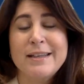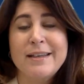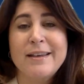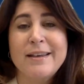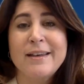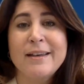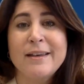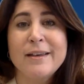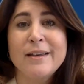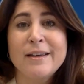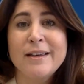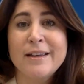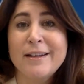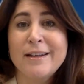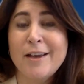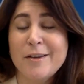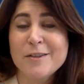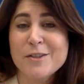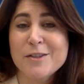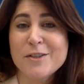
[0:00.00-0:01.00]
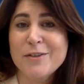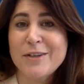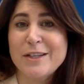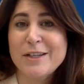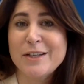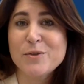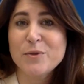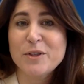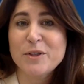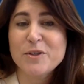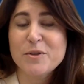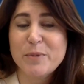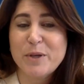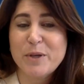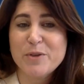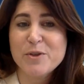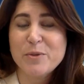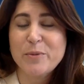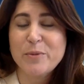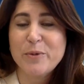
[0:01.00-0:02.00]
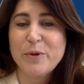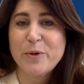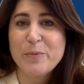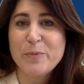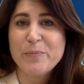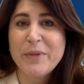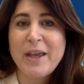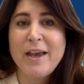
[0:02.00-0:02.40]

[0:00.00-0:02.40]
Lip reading: an answer as soon as possible.